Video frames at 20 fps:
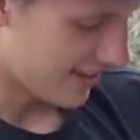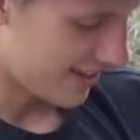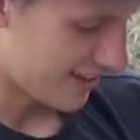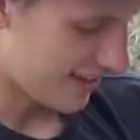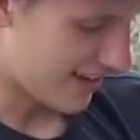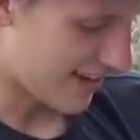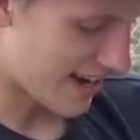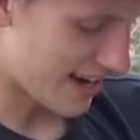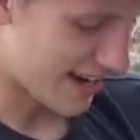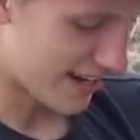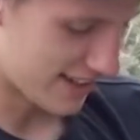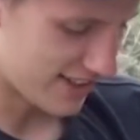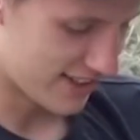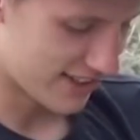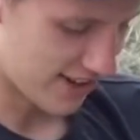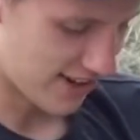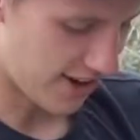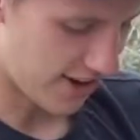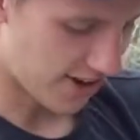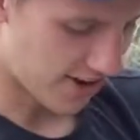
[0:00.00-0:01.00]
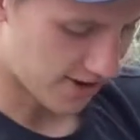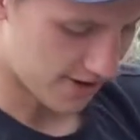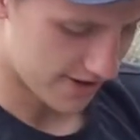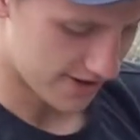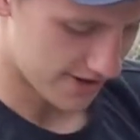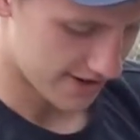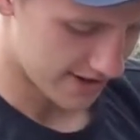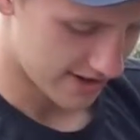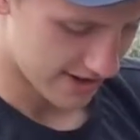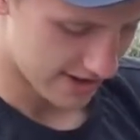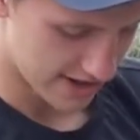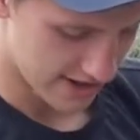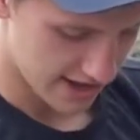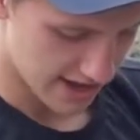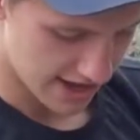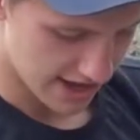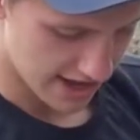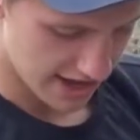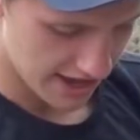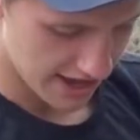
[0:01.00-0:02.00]
yeah, so
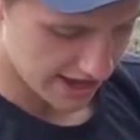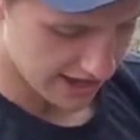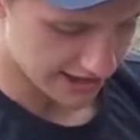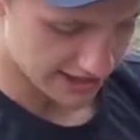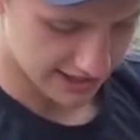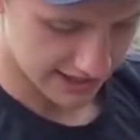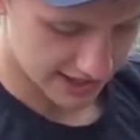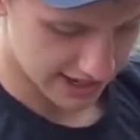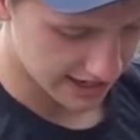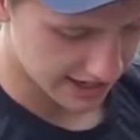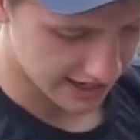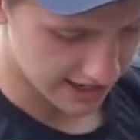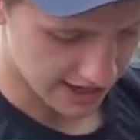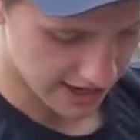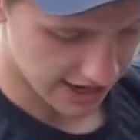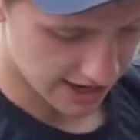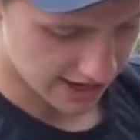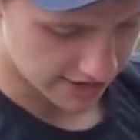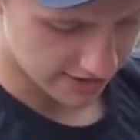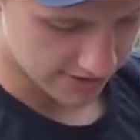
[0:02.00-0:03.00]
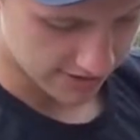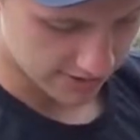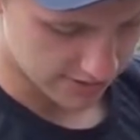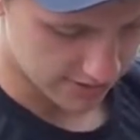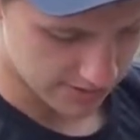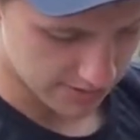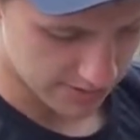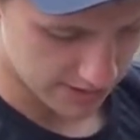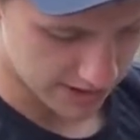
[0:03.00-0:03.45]
it's like, you know, we've